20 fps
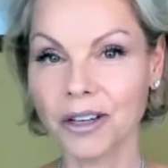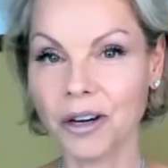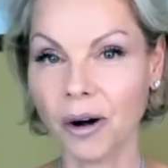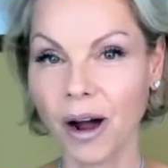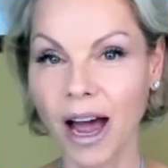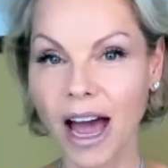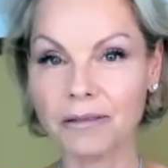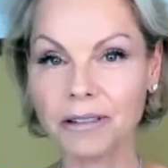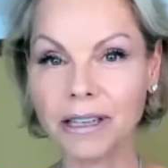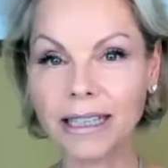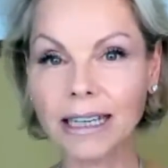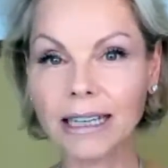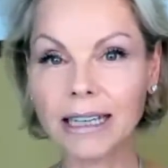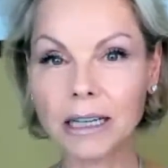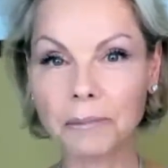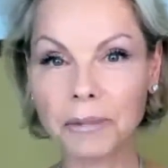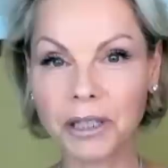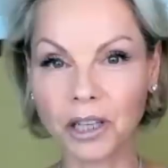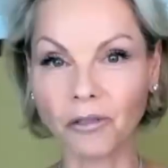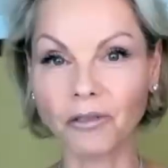You know, having a
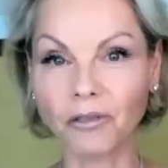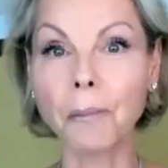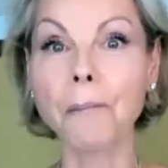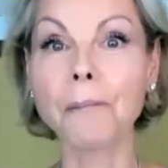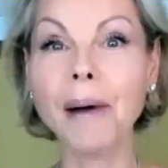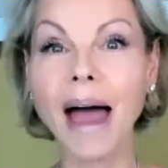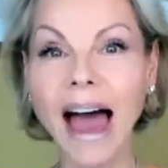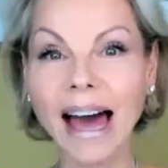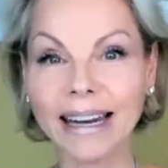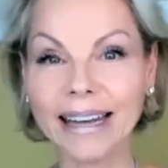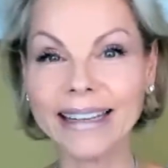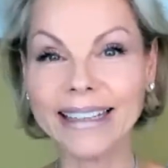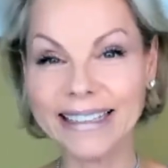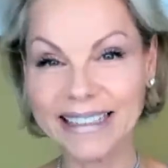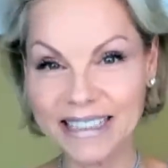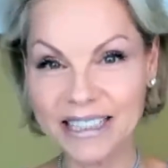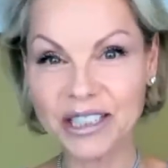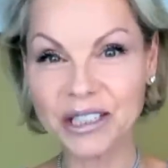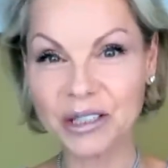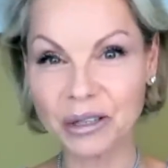little bit of a
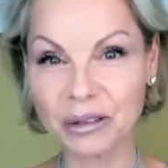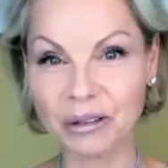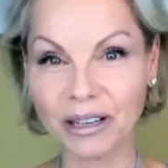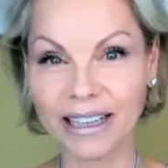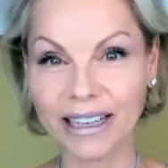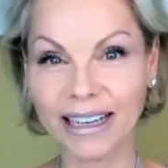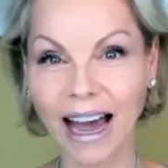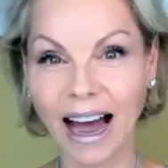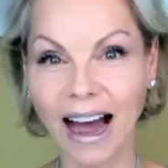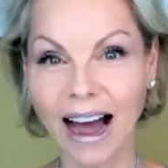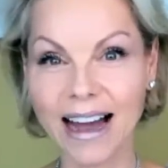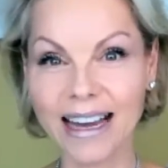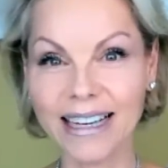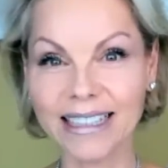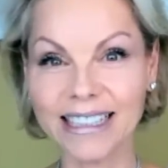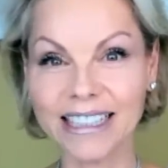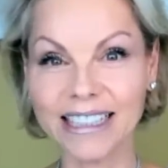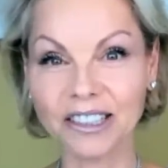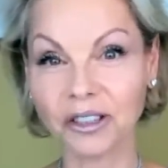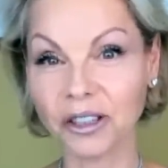ballet history,
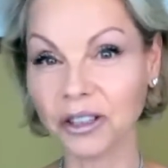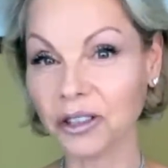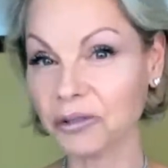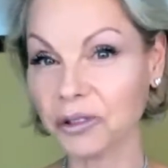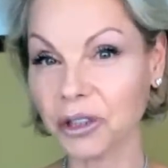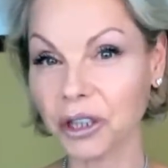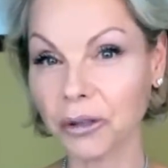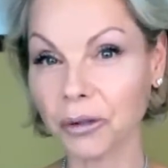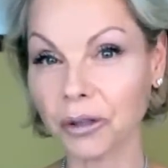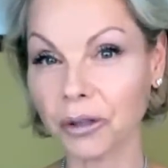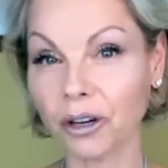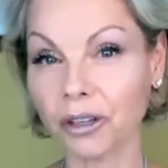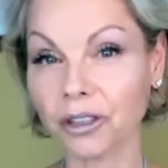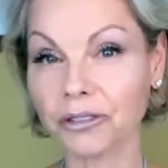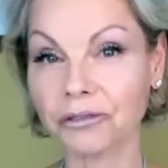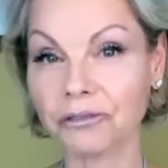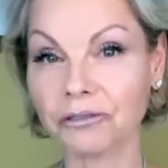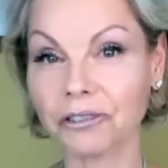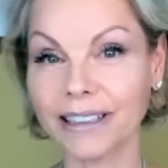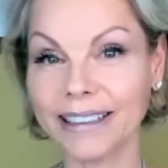I did a lot of
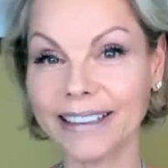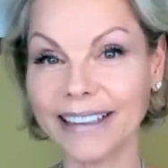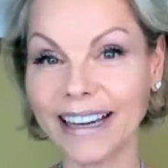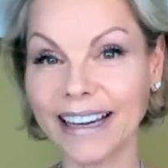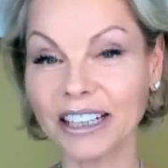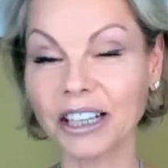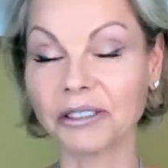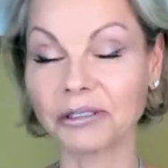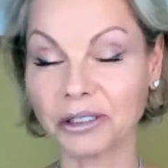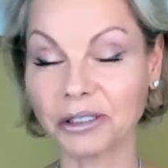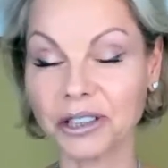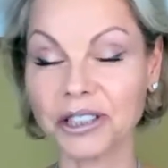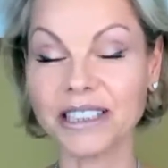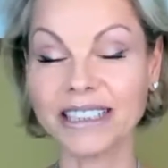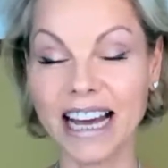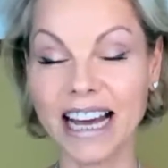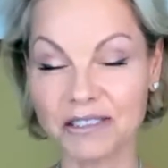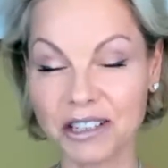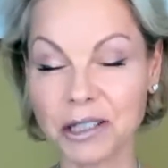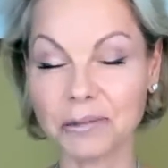choreography. And of
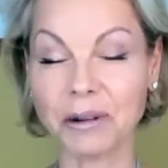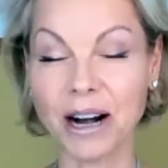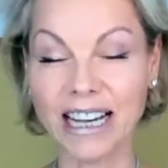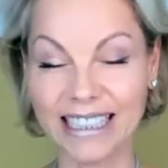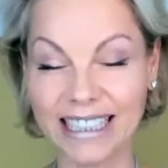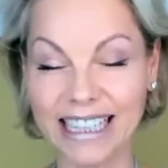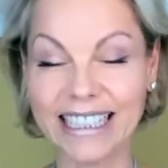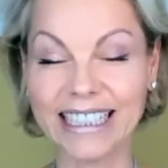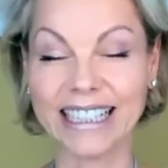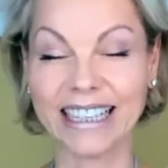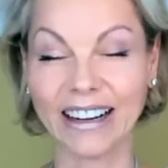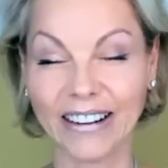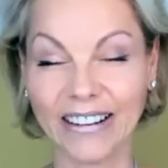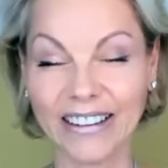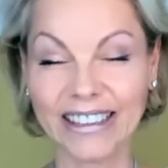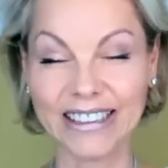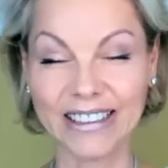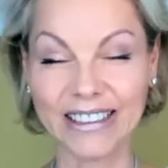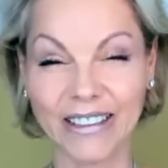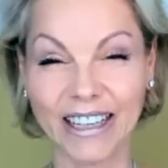course, Elvis Presley
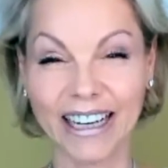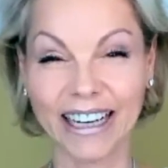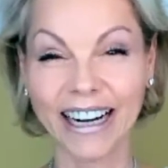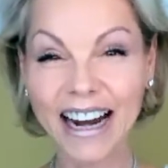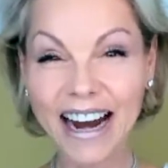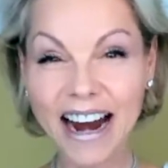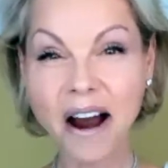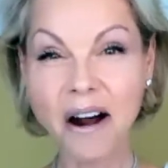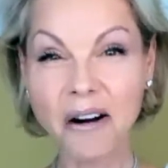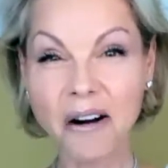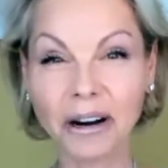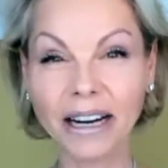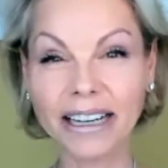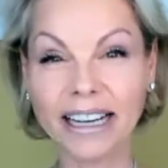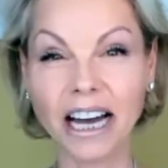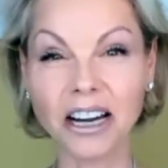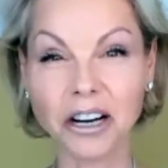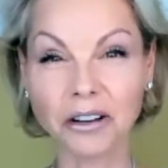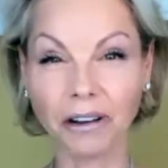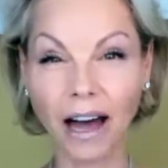songs were
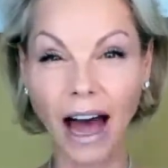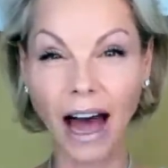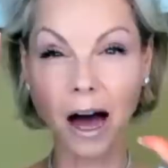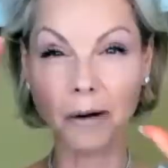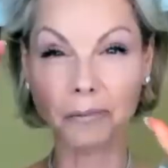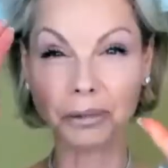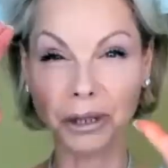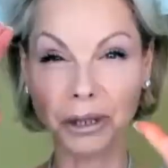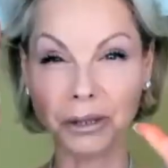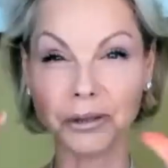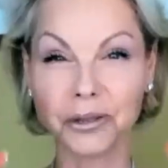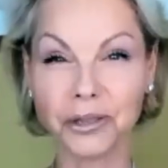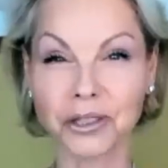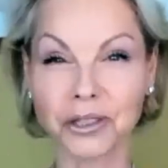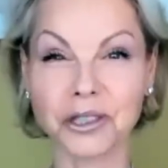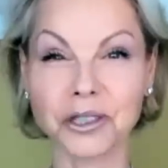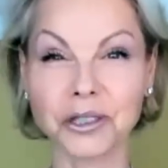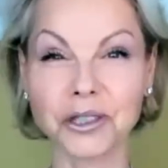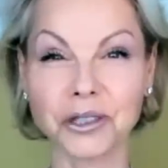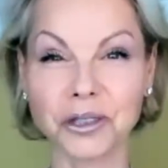kind of
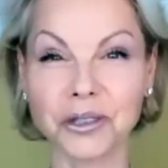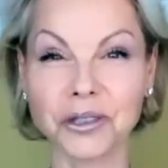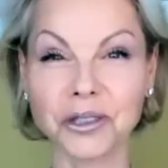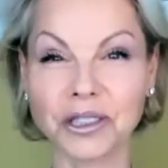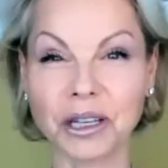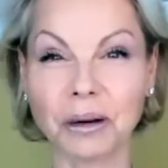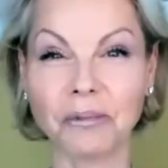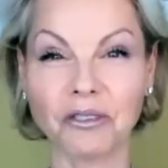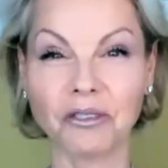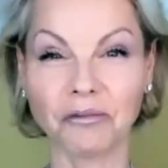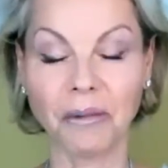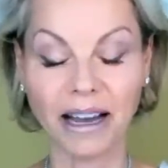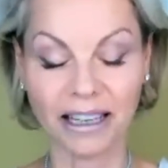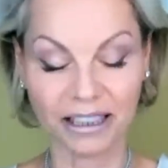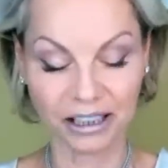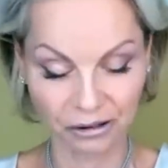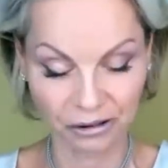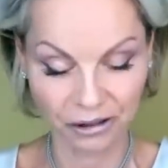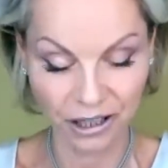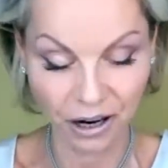abused to do some of
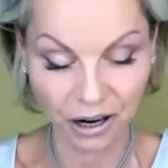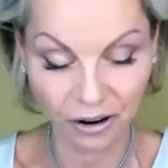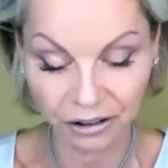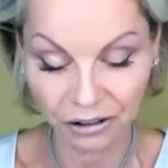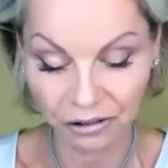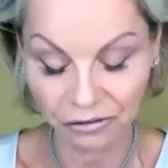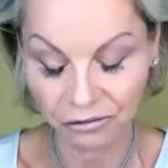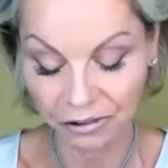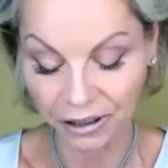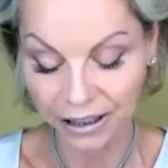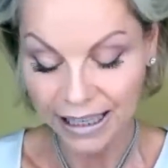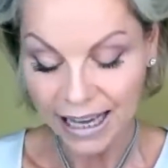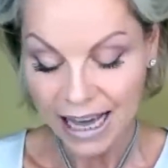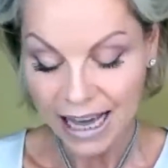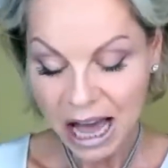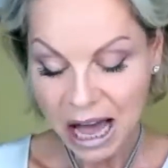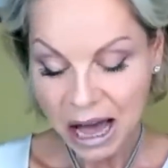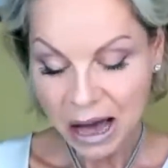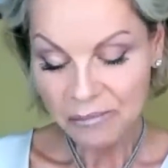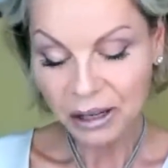my
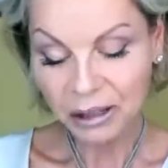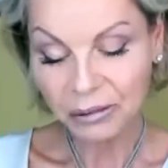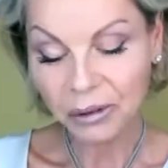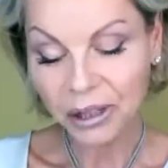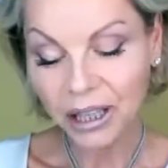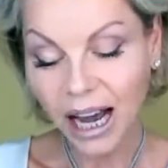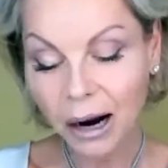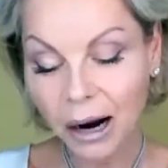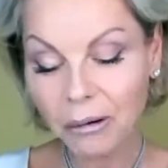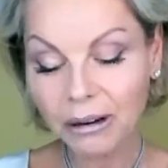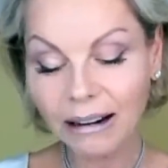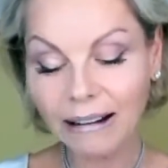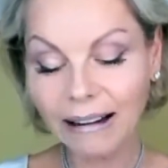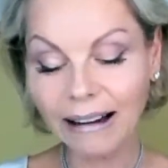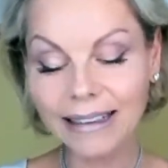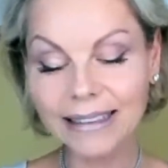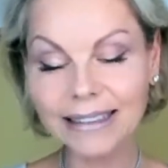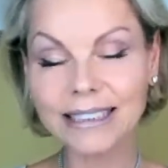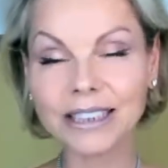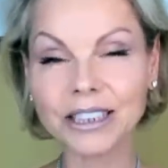choreography. But what I would
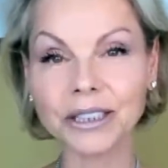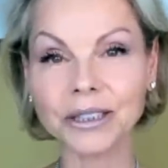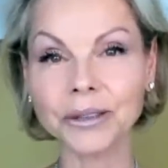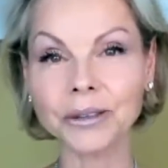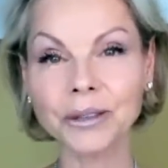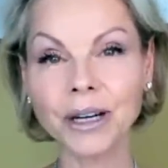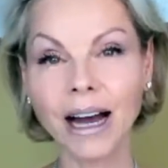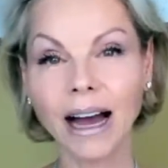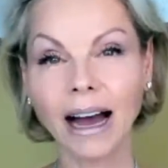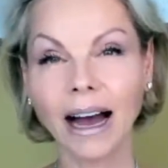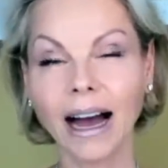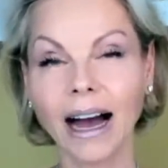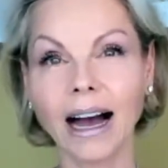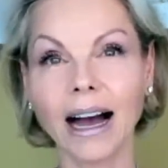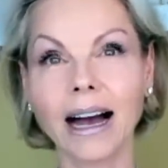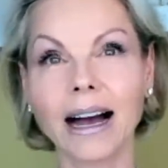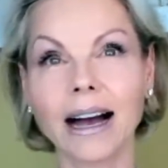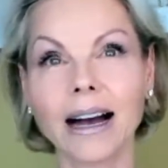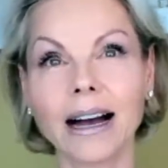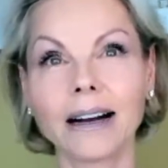like to
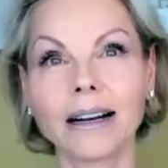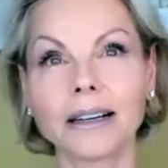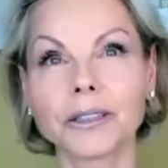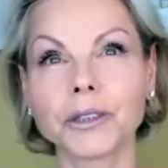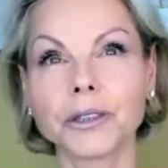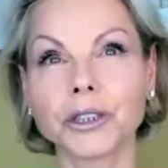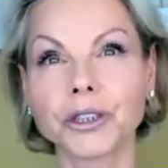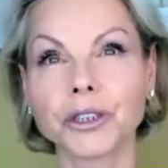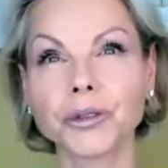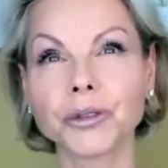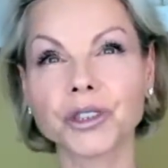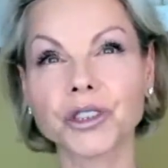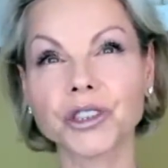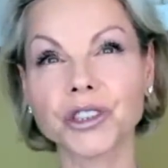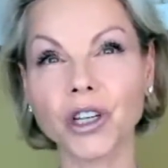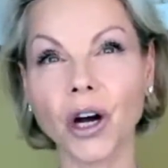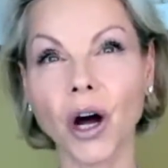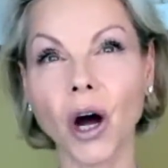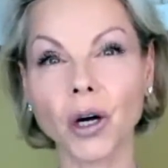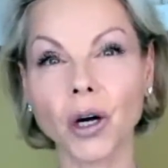you to
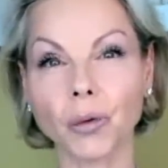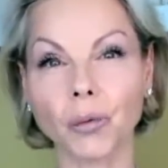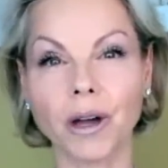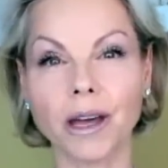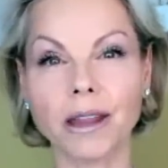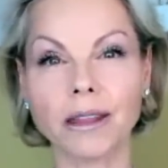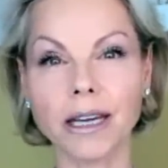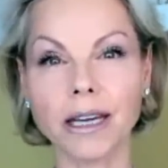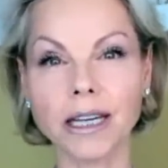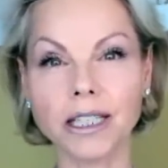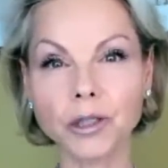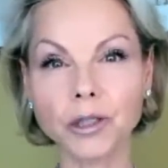start with